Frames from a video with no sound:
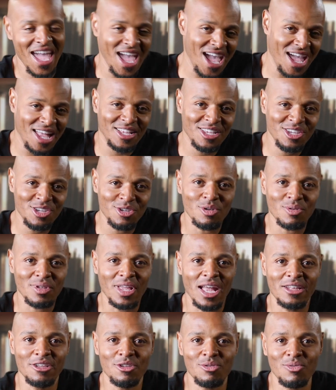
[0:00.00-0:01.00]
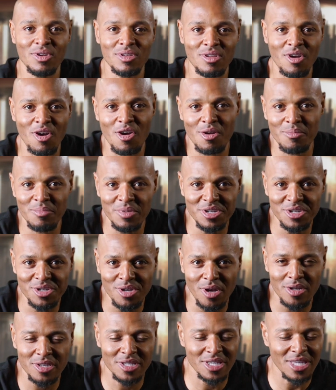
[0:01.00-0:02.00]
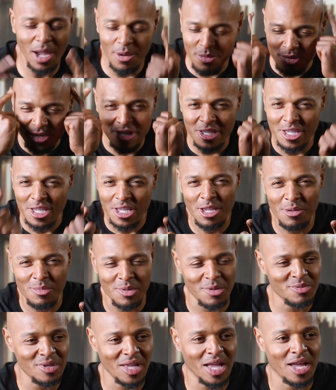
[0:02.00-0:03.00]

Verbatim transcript: at you know 93 on the R&B charts, and that was the dilemma. It was